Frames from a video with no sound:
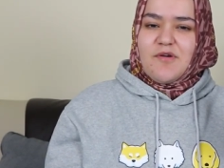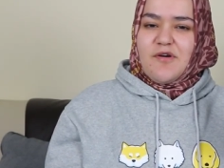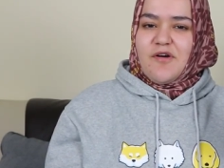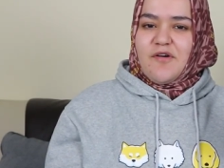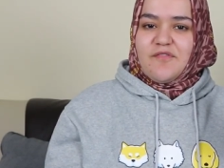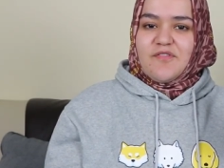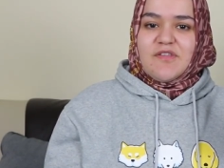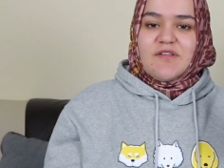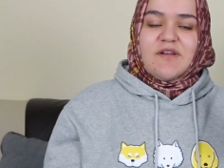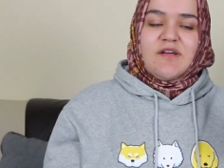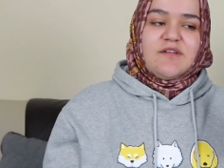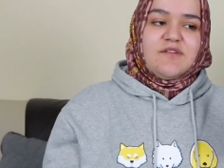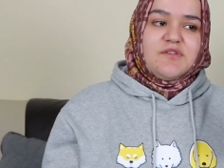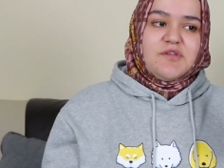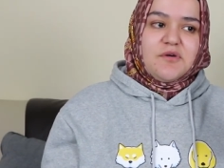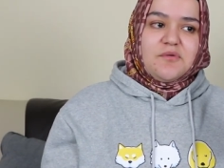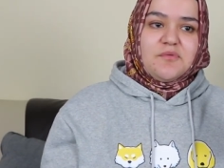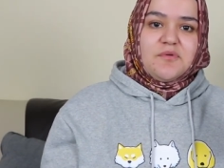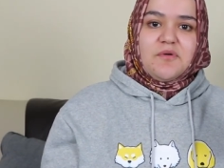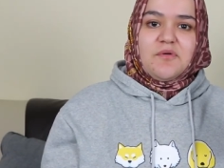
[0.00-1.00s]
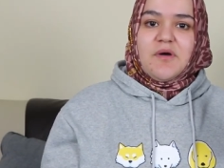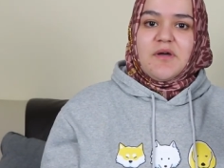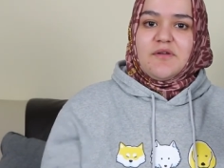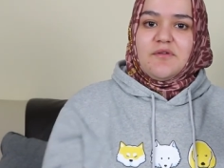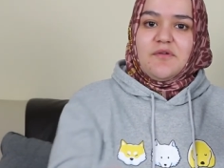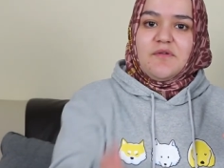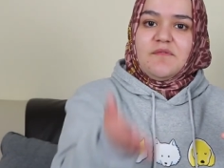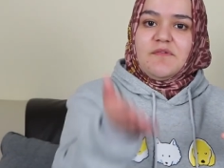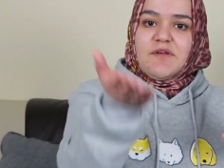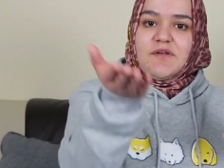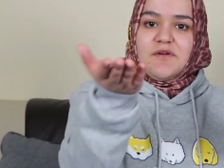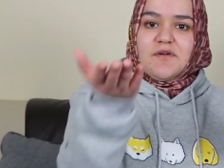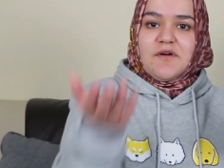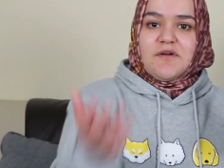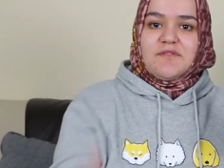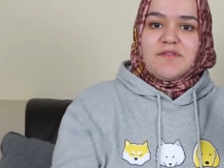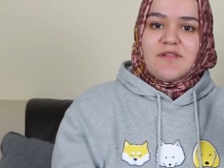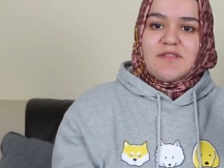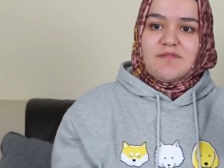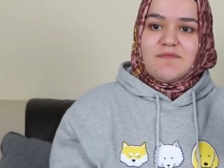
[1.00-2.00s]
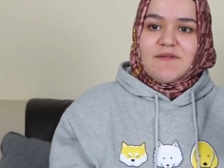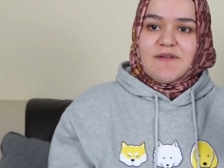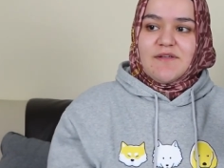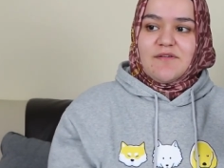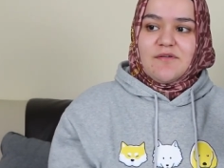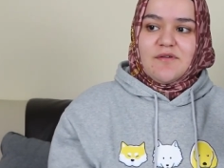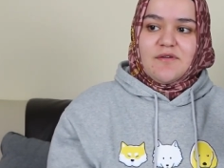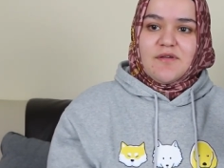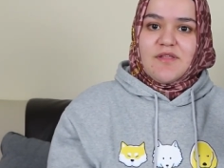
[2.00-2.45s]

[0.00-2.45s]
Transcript: often I don't know I don't even know how this video